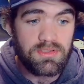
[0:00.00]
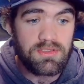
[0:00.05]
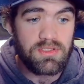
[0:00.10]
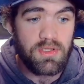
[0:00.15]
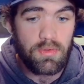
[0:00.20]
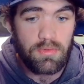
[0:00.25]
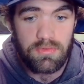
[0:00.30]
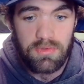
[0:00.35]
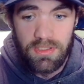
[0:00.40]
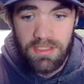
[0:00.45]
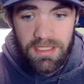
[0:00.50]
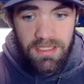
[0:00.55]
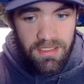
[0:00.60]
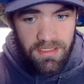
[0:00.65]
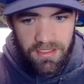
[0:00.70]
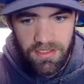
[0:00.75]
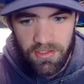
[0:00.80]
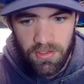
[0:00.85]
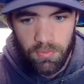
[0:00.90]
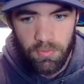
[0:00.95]
So looking
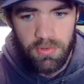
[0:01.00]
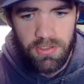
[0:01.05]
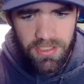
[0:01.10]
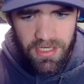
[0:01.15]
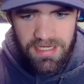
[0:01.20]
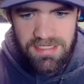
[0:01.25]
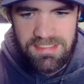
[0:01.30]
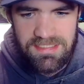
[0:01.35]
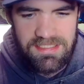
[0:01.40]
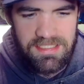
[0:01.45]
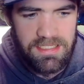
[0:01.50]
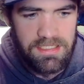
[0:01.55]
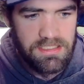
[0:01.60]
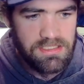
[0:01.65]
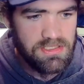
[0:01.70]
here, what do you guys see?